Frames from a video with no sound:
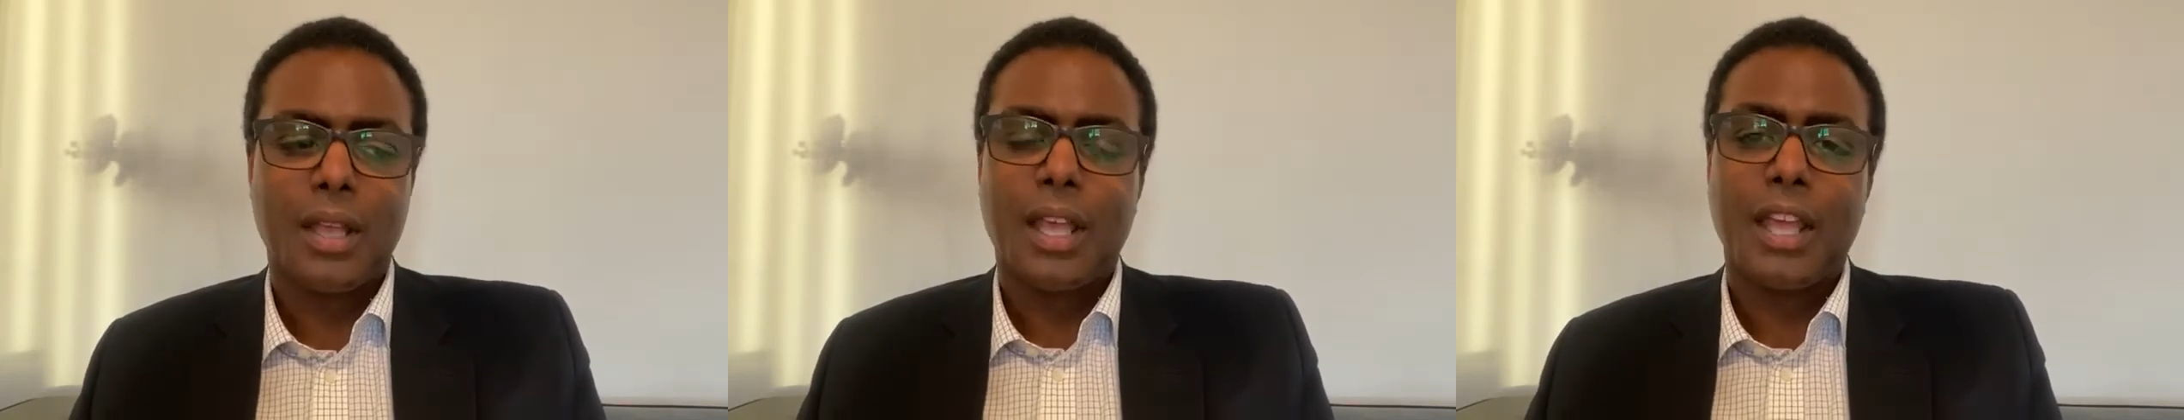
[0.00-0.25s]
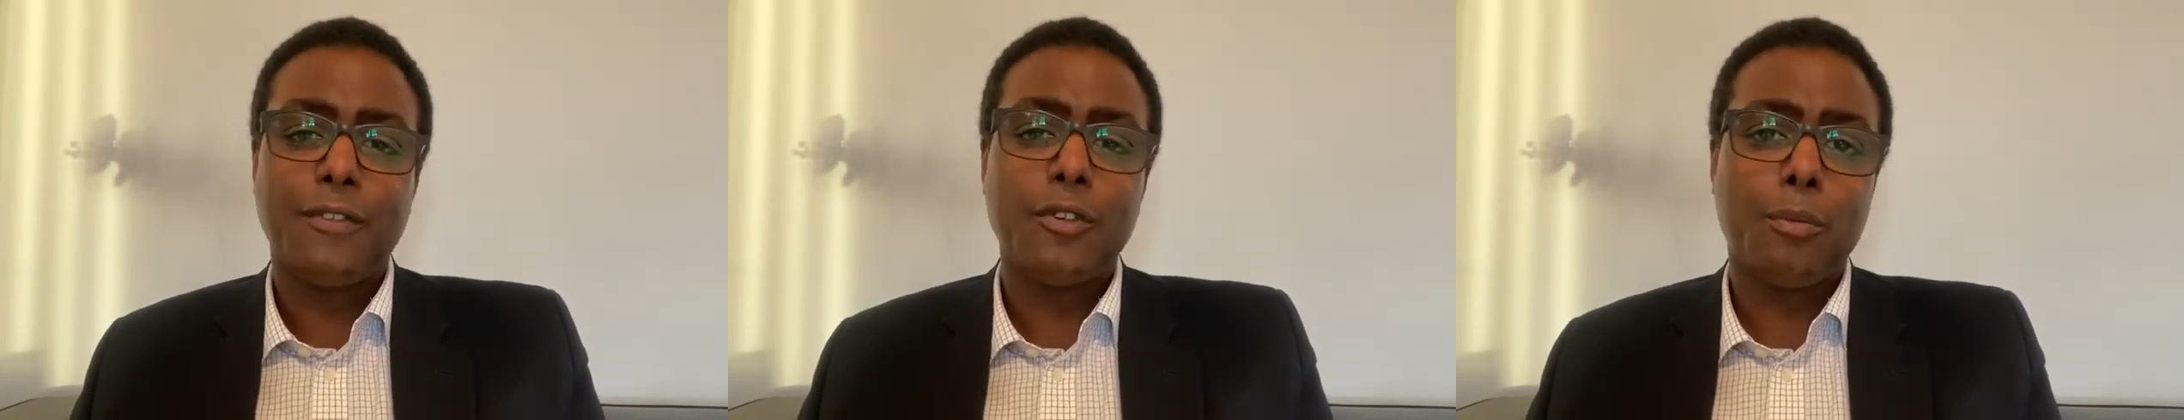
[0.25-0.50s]

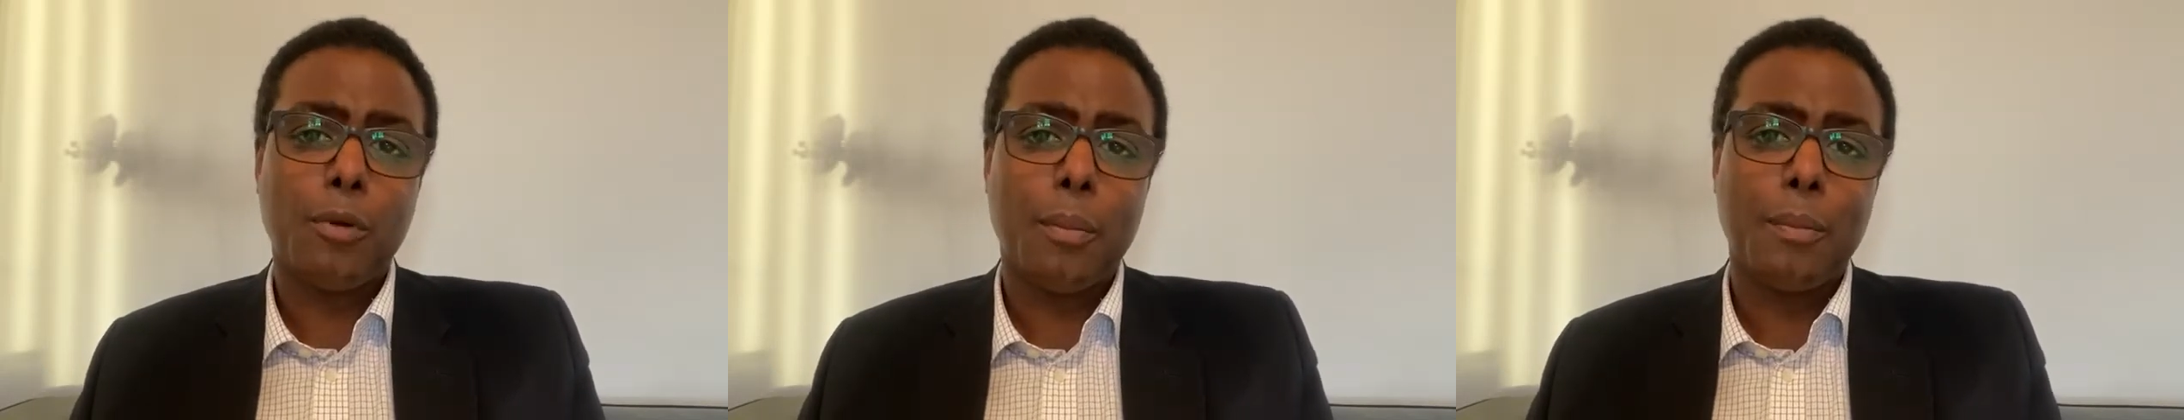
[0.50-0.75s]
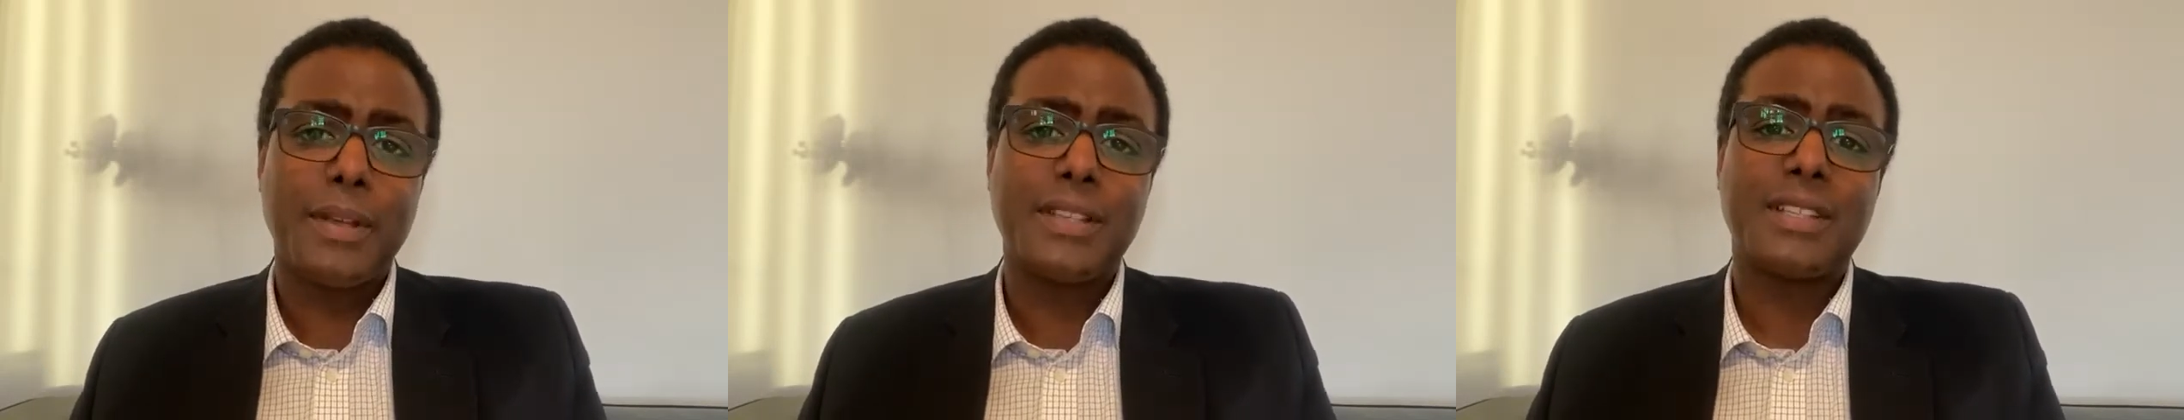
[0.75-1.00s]
If your
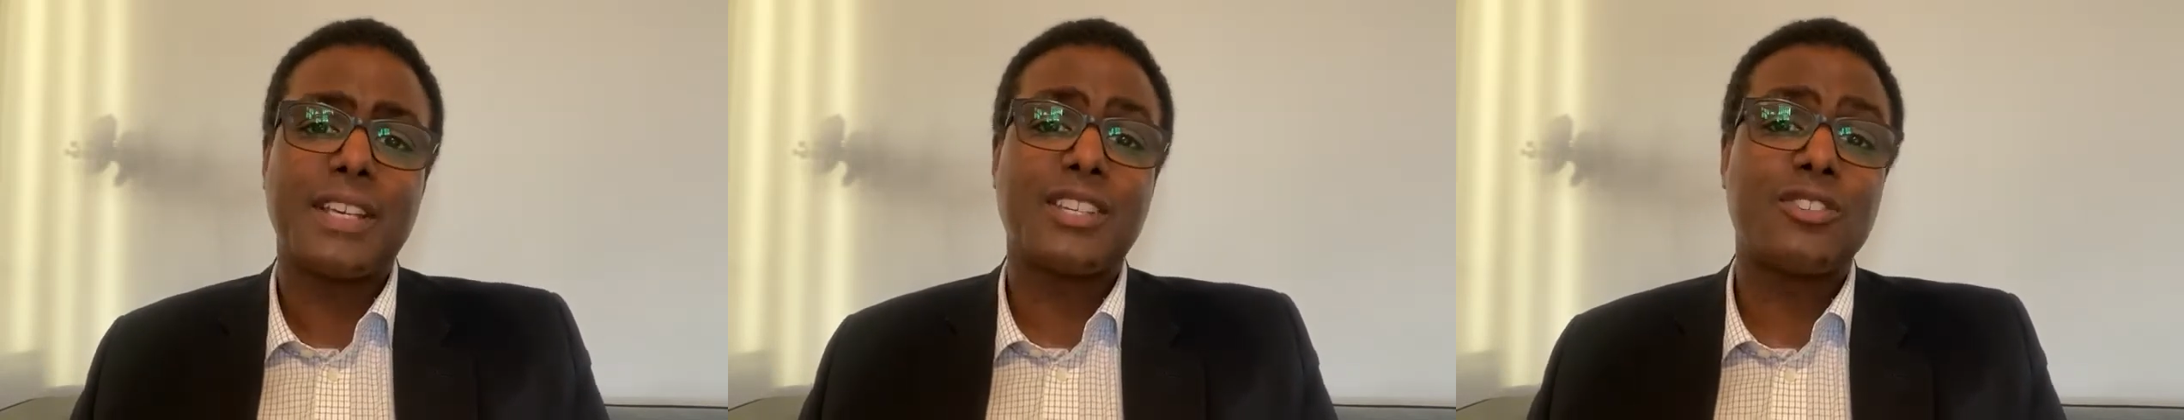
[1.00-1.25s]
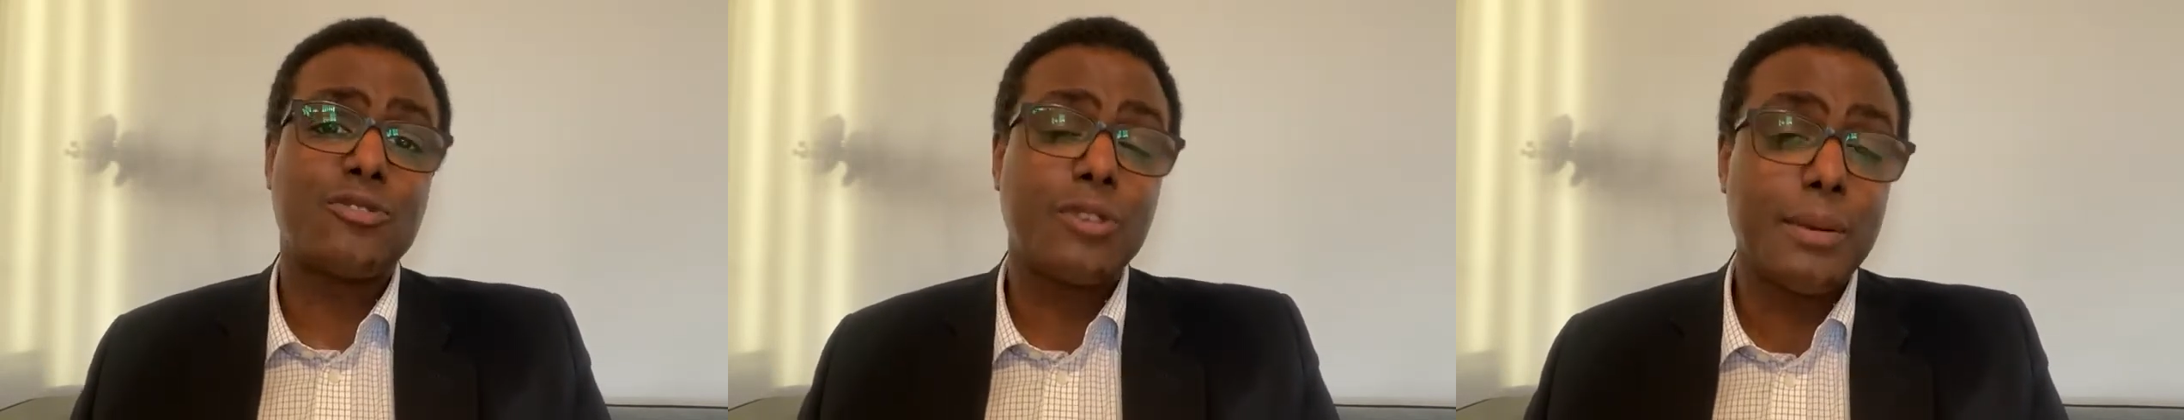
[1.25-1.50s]
problem is
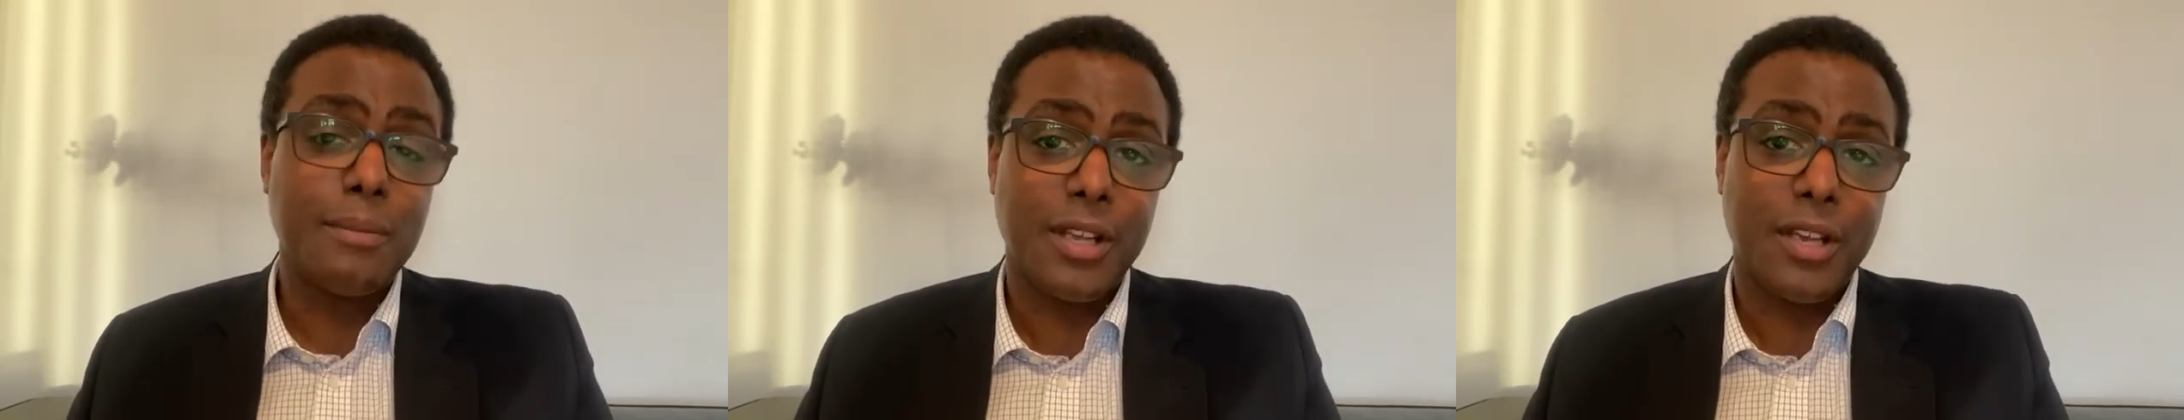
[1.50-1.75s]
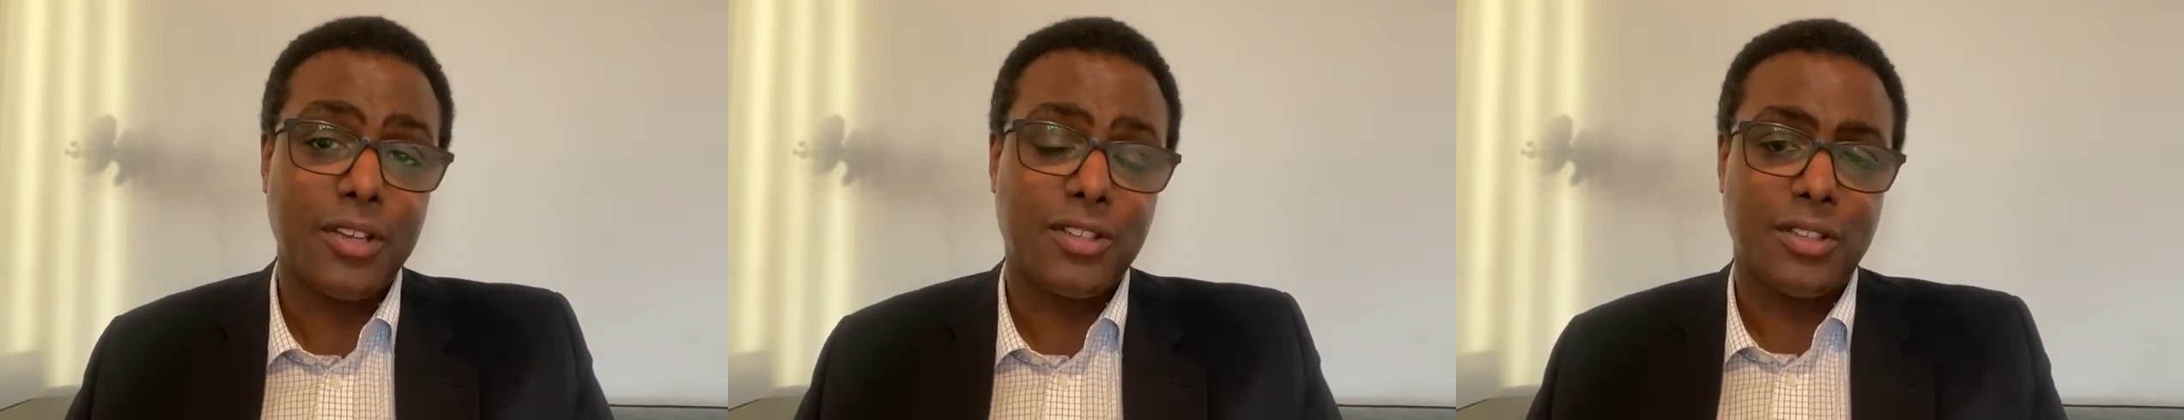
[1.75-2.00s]
extremely
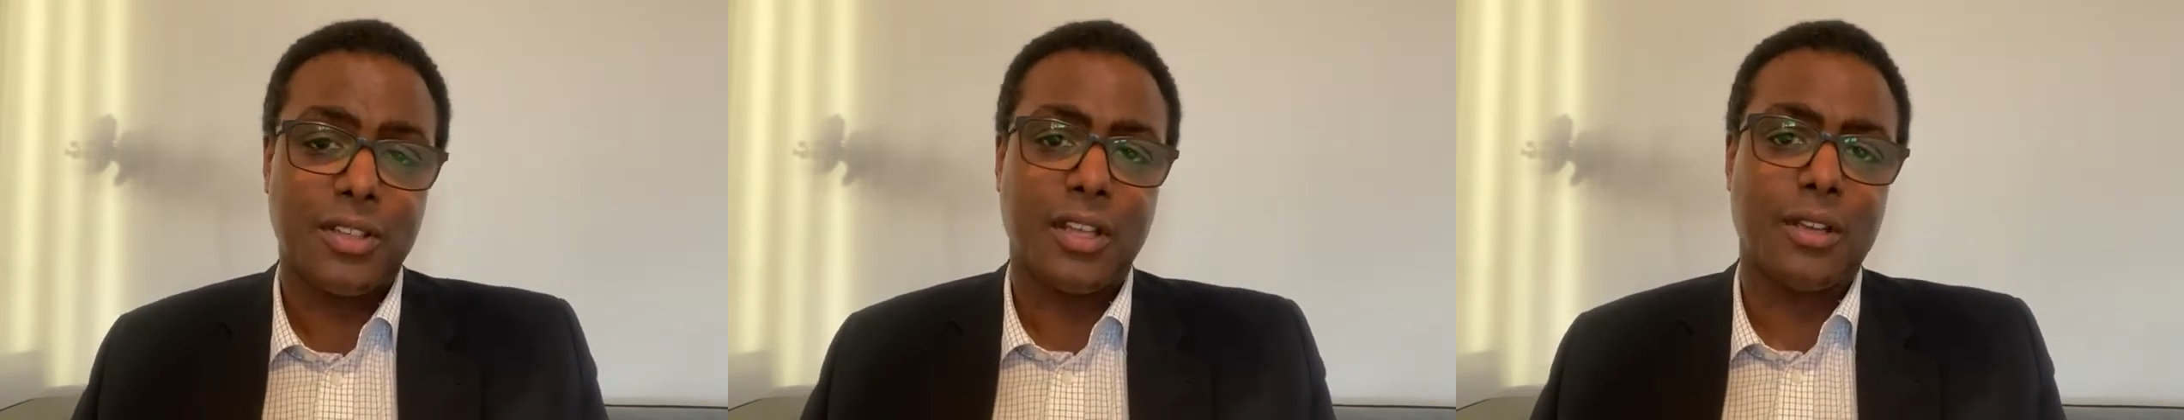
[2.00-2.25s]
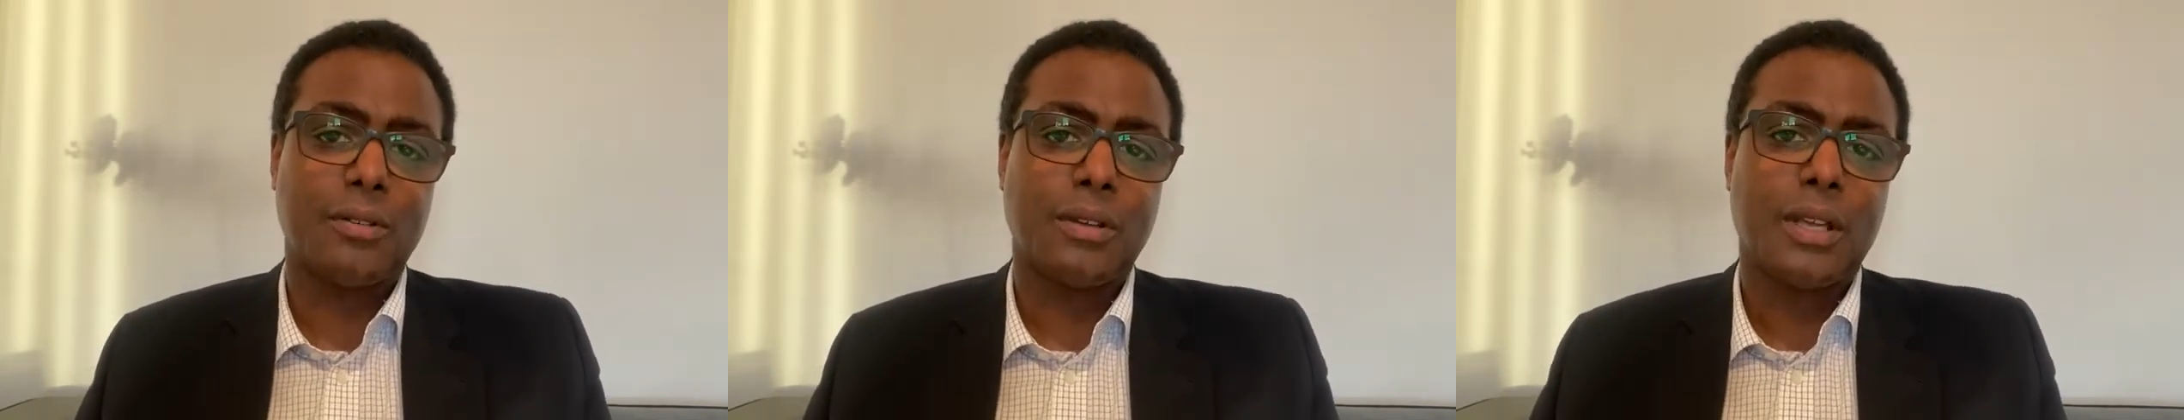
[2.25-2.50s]
urgent though,